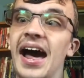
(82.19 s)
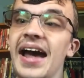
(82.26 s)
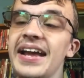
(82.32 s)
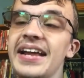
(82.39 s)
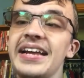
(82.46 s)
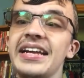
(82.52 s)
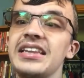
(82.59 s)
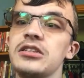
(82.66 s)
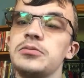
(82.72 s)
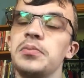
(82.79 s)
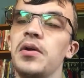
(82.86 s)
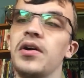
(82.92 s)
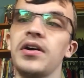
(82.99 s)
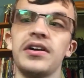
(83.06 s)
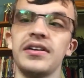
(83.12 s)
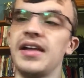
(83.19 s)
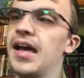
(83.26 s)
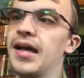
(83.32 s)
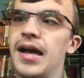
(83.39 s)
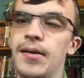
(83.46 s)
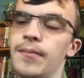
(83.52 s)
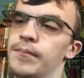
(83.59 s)
I can get this book,
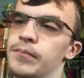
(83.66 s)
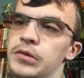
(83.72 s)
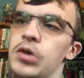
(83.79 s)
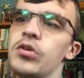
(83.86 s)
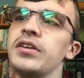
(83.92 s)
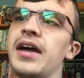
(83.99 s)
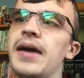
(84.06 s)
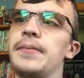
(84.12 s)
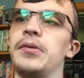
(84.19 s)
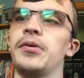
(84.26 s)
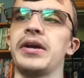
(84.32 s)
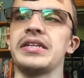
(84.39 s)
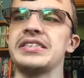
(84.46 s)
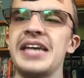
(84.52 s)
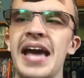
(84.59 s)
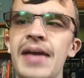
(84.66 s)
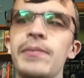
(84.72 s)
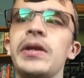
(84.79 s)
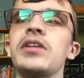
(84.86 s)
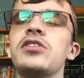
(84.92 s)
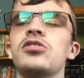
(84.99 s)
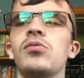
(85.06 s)
local library, 10
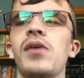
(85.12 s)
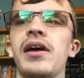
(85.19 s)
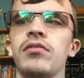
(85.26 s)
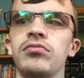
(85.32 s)
minutes away.